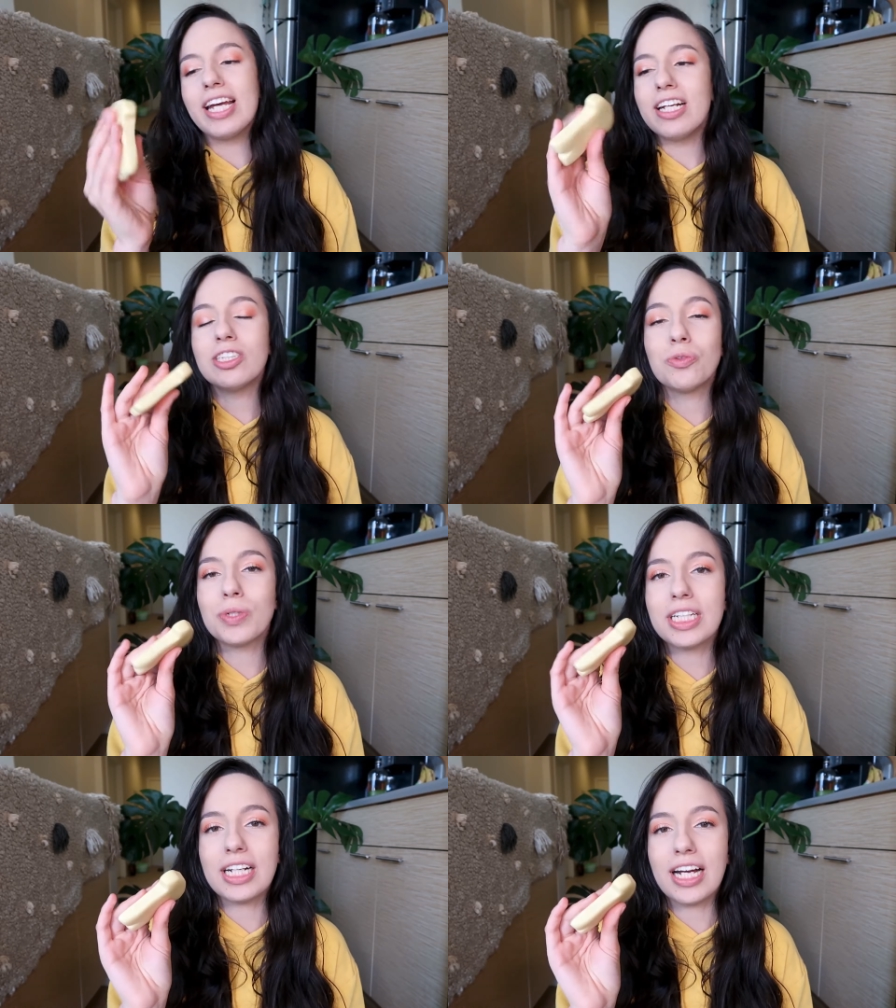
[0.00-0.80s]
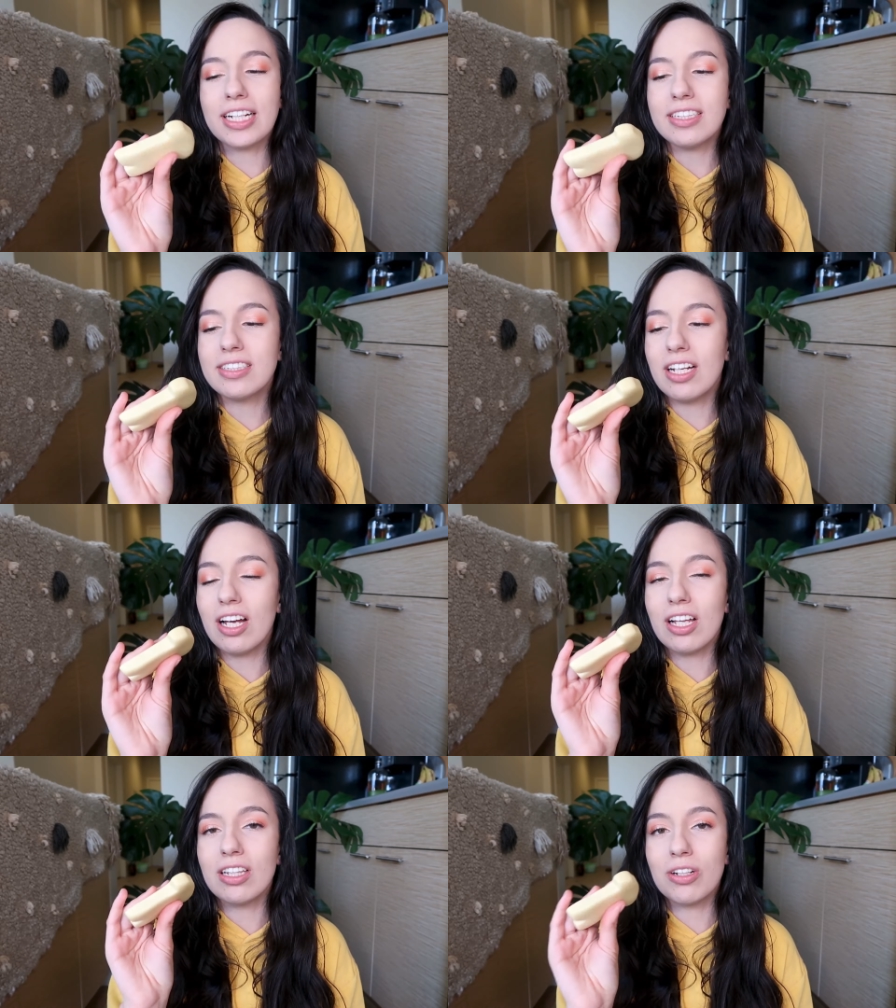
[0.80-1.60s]
it's really nice.
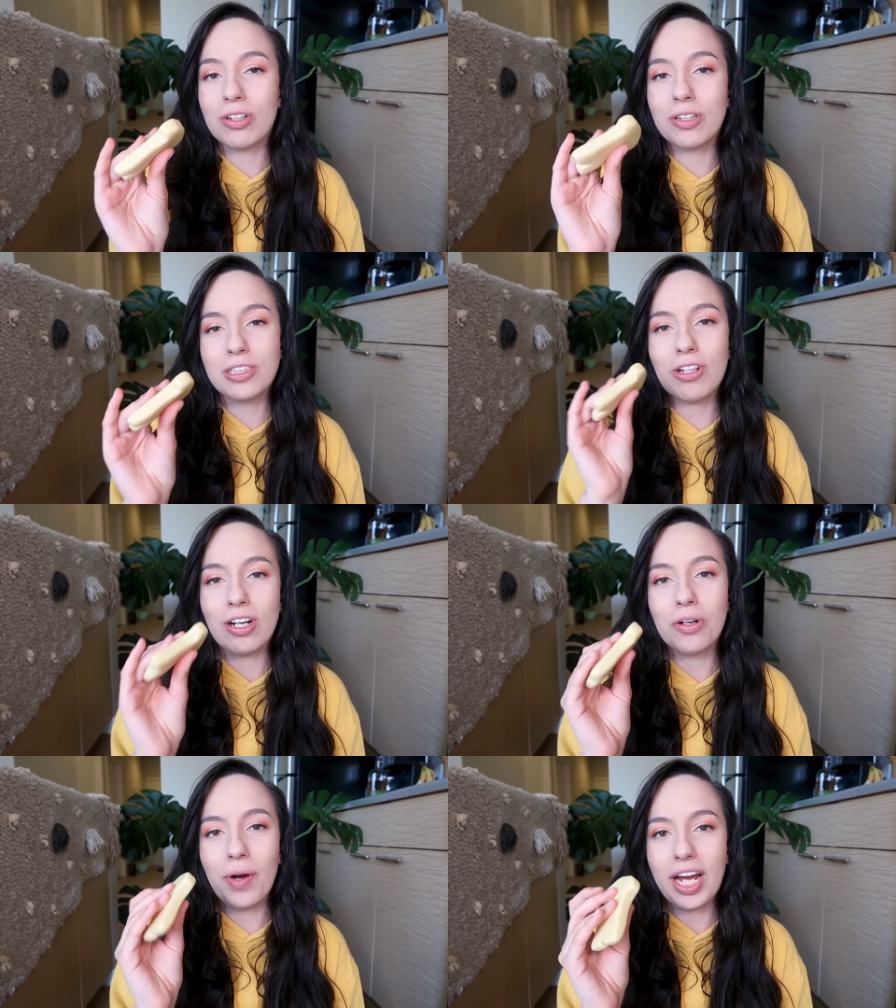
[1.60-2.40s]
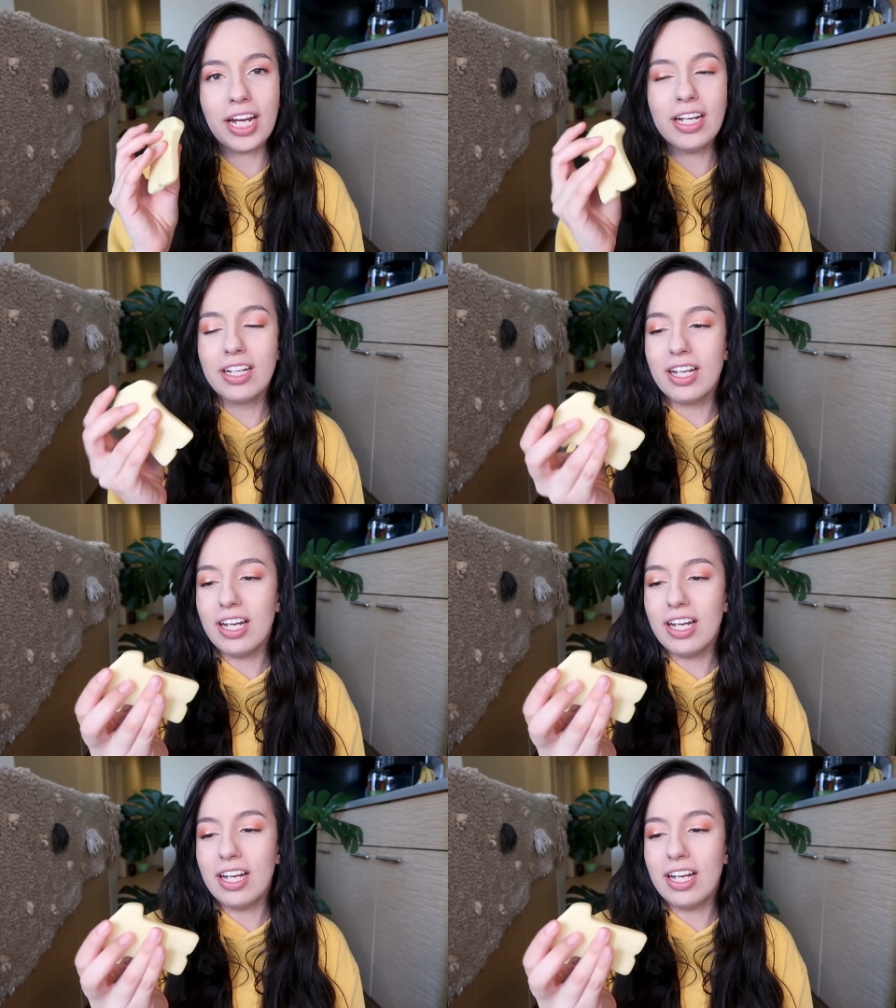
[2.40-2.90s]
A little goes a long way,